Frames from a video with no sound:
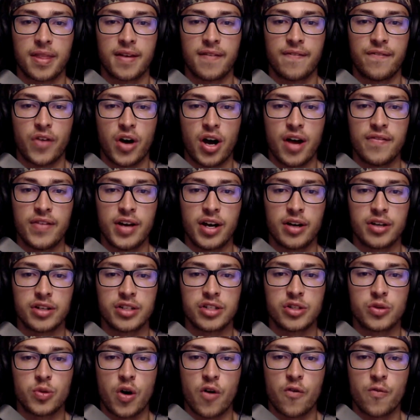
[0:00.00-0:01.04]
5 hours,
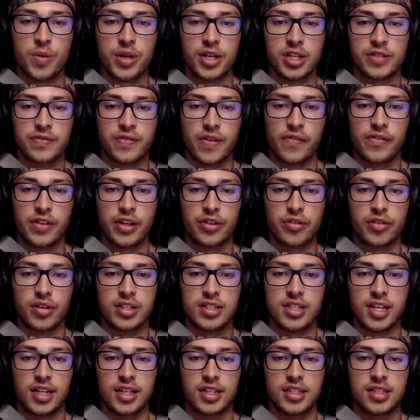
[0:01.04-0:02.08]
12 minutes, 53
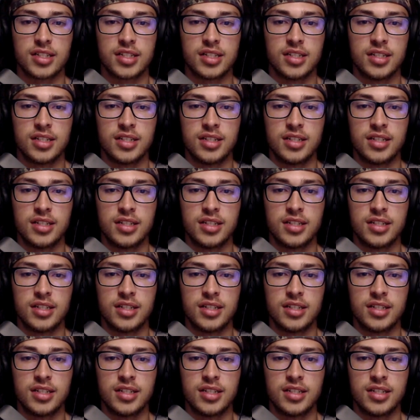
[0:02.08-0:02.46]
seconds.